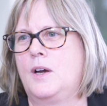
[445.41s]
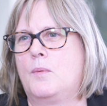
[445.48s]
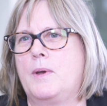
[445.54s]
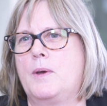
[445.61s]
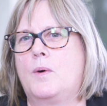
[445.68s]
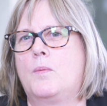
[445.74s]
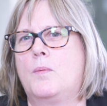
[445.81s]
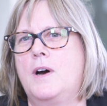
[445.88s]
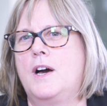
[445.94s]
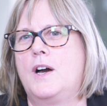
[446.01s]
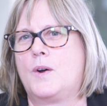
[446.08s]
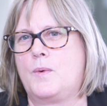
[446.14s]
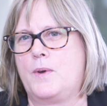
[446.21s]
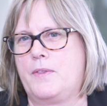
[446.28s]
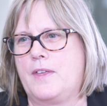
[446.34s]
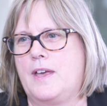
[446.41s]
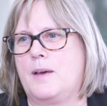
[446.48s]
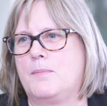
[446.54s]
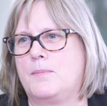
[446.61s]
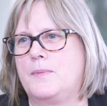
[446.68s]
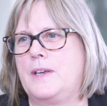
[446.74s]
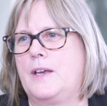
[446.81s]
we'll work with
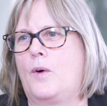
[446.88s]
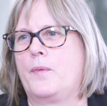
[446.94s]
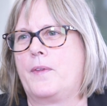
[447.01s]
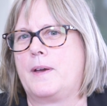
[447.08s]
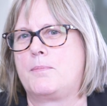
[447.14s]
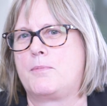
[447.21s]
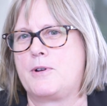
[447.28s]
them on their